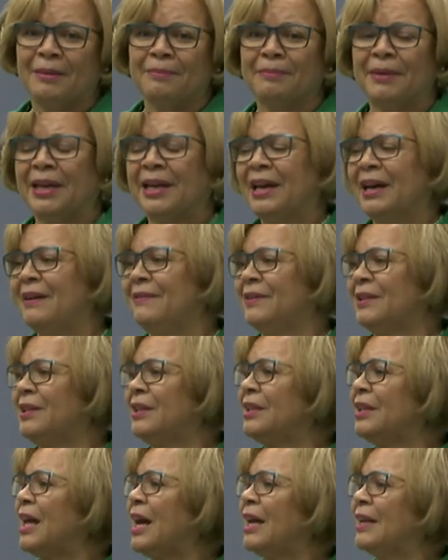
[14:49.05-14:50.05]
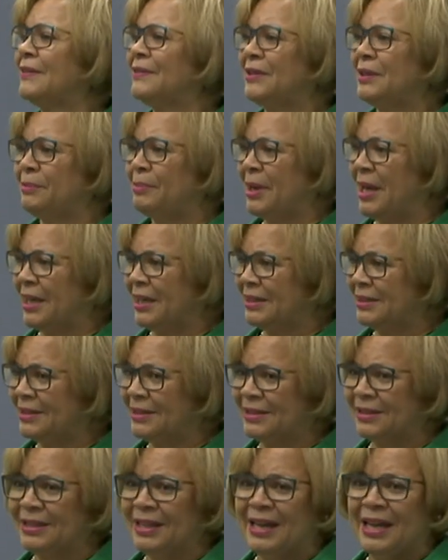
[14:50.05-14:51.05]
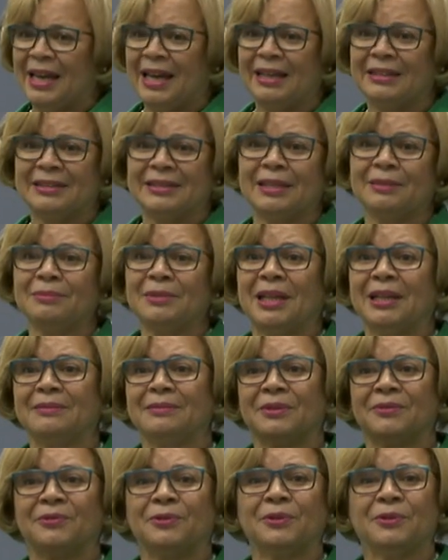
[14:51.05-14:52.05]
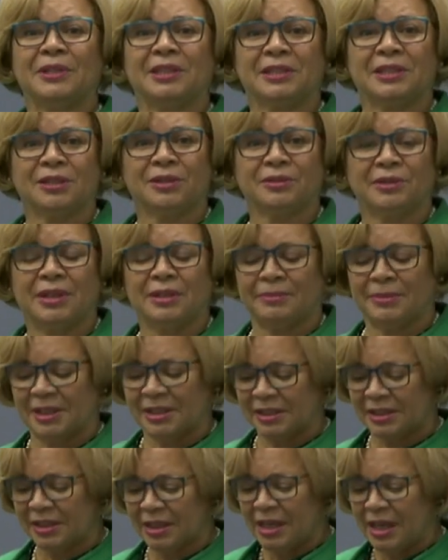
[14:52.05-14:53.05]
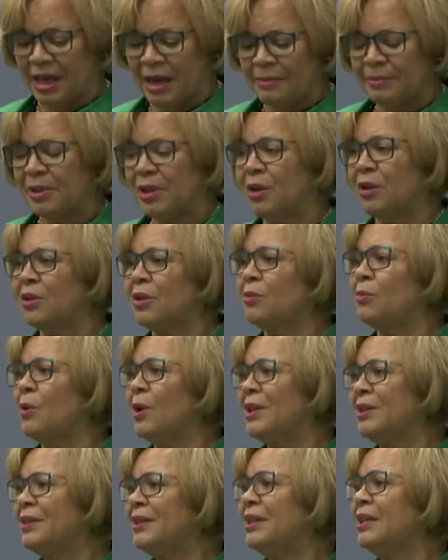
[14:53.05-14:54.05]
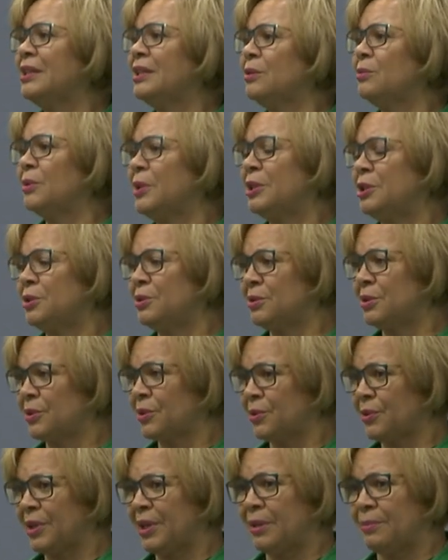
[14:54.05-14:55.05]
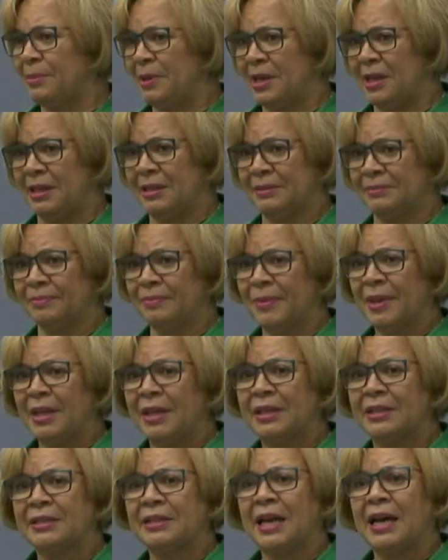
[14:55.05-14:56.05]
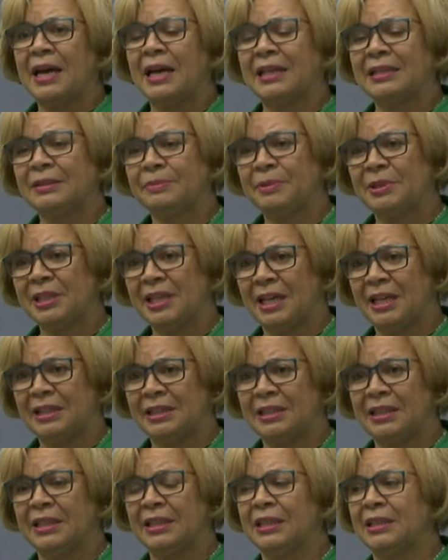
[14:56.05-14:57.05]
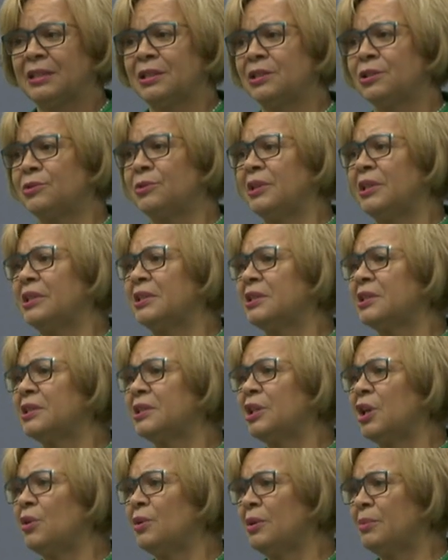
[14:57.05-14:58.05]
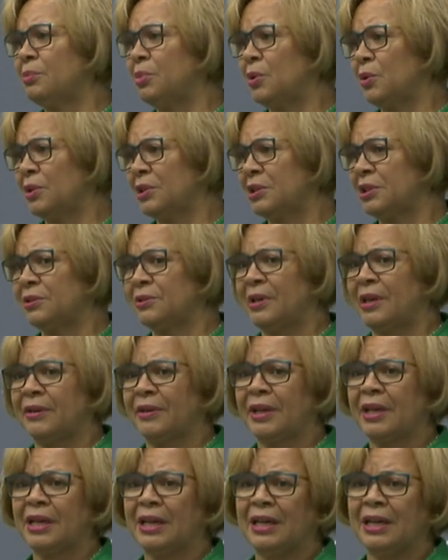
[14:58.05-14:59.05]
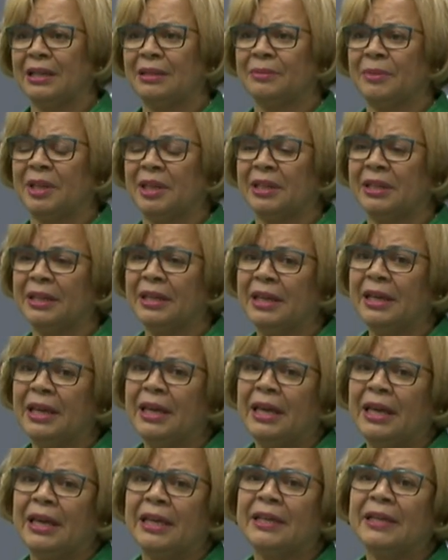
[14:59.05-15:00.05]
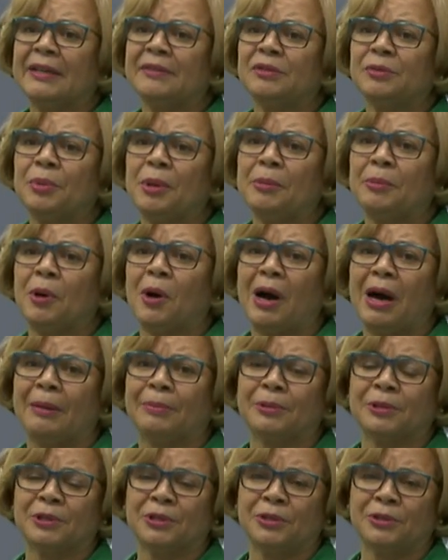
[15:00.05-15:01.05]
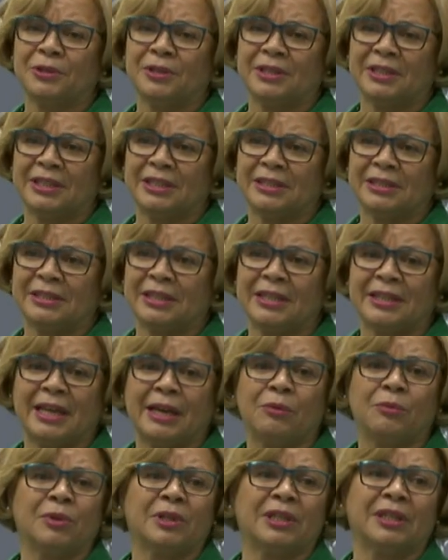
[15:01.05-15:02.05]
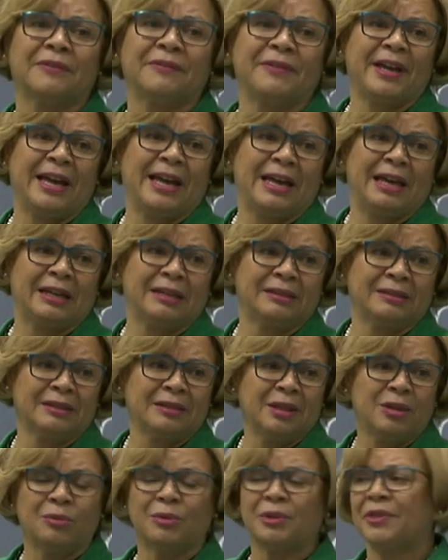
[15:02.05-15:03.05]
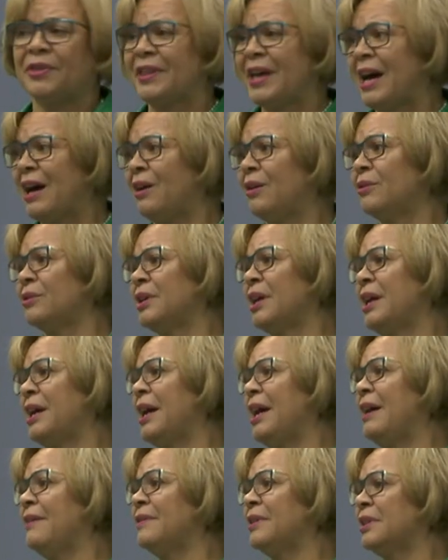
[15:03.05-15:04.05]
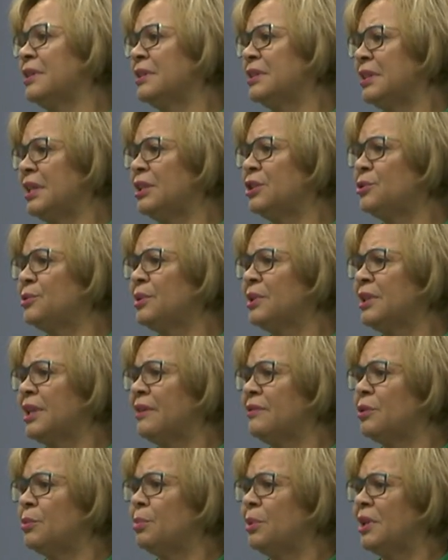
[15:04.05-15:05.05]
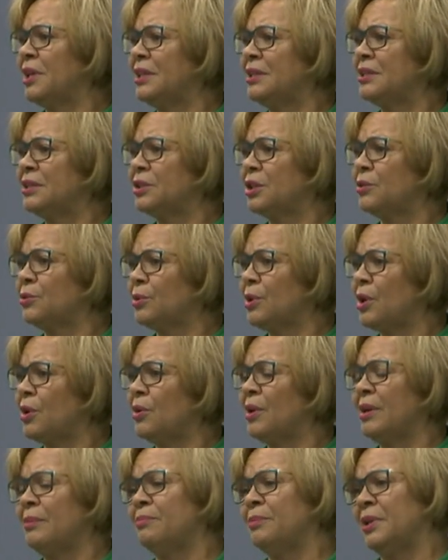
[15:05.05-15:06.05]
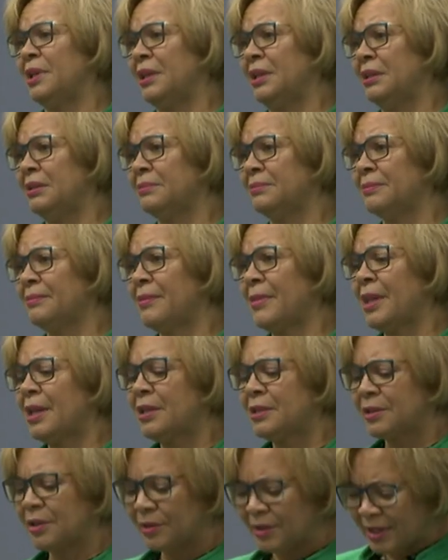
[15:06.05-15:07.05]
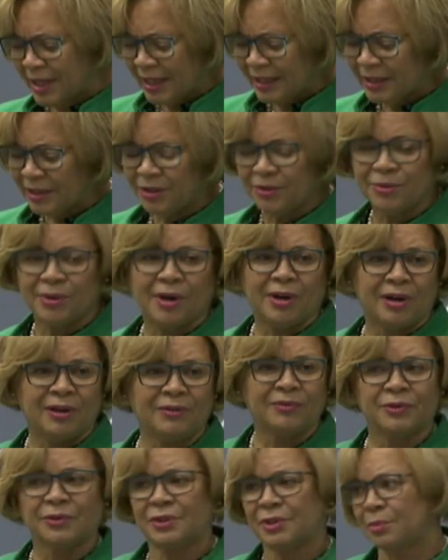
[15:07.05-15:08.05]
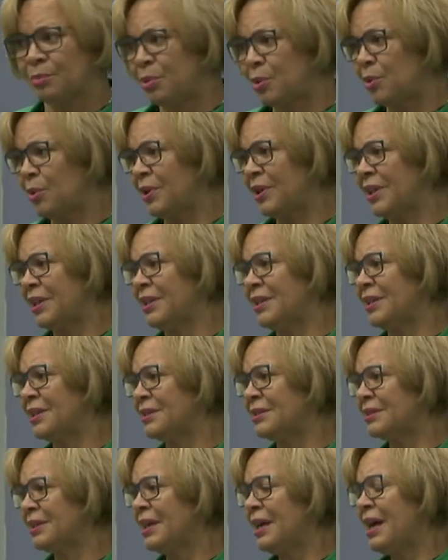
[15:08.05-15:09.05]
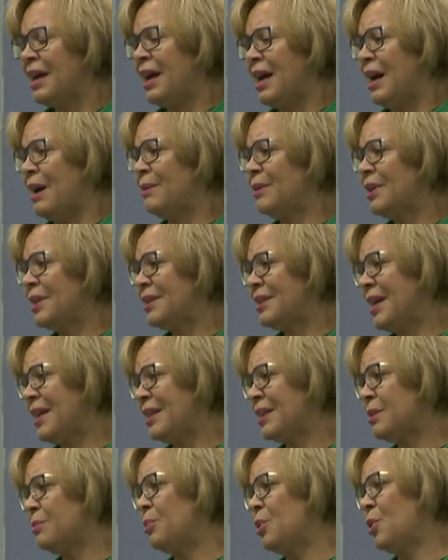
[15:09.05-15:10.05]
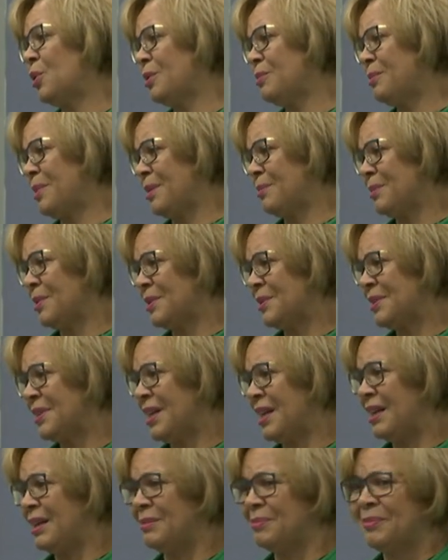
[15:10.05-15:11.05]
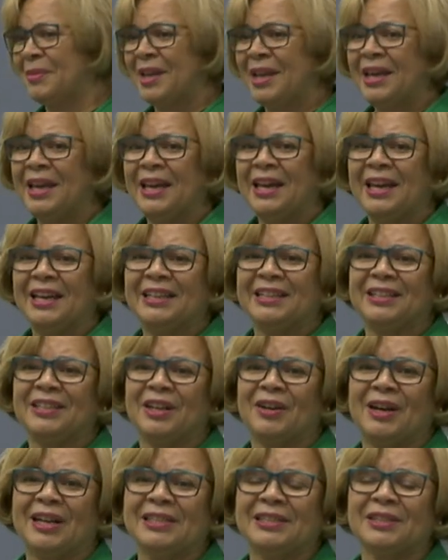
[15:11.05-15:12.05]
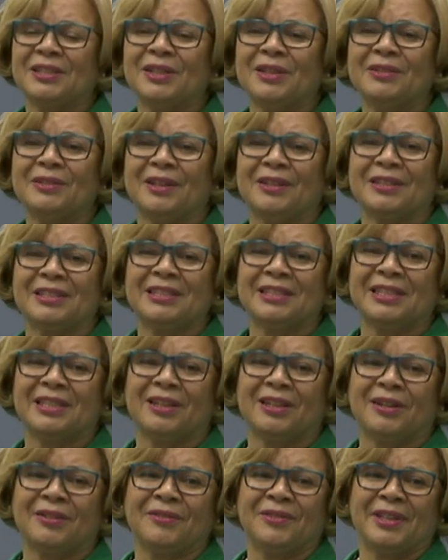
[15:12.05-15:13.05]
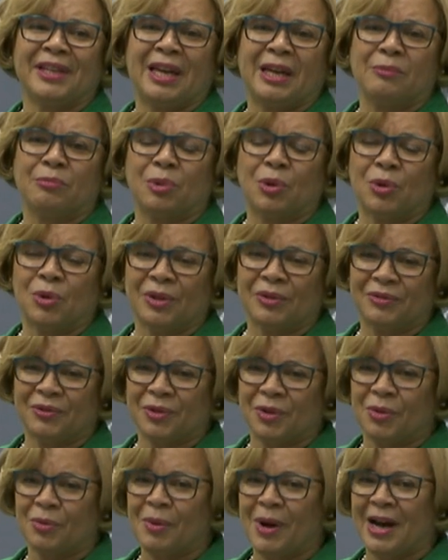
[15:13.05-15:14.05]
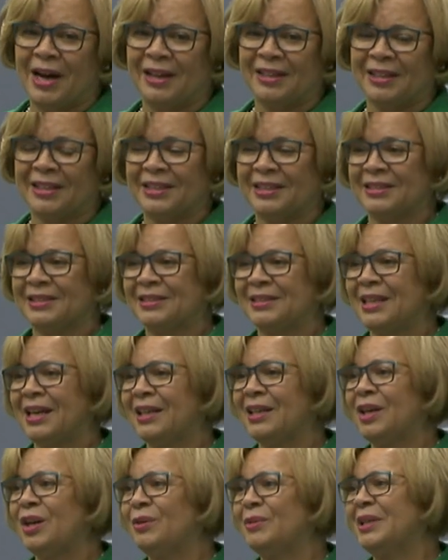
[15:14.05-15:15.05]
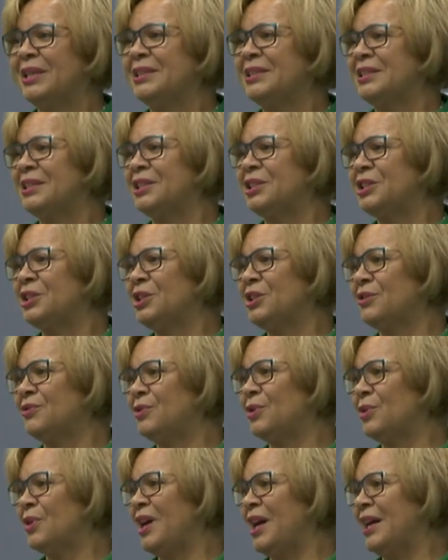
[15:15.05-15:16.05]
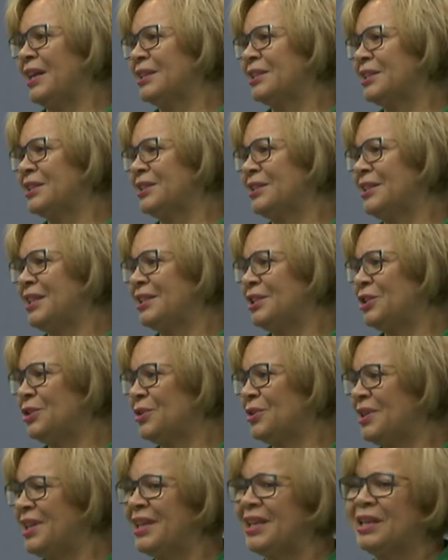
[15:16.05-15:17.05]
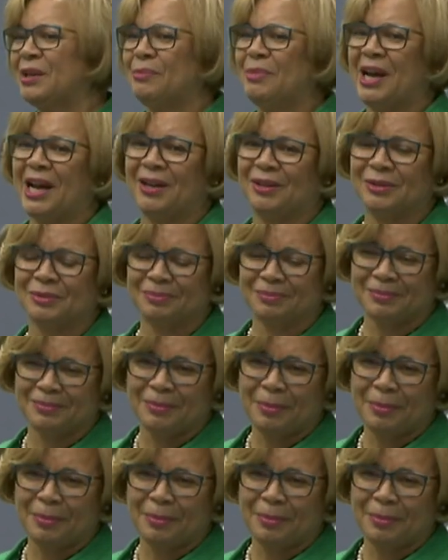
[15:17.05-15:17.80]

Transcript: may have a lot of debates and sometimes a few disagreements, but on the one thing that we do agree upon is the hospitality industry is so important to our economy. It gives people opportunities that they wouldn't had without having this entry-level place to grow and be. So thank you all for supporting this. I want to thank the board members. Um, you know, I served on the CRVA board for a while, and it's not always the cheerful action that you think about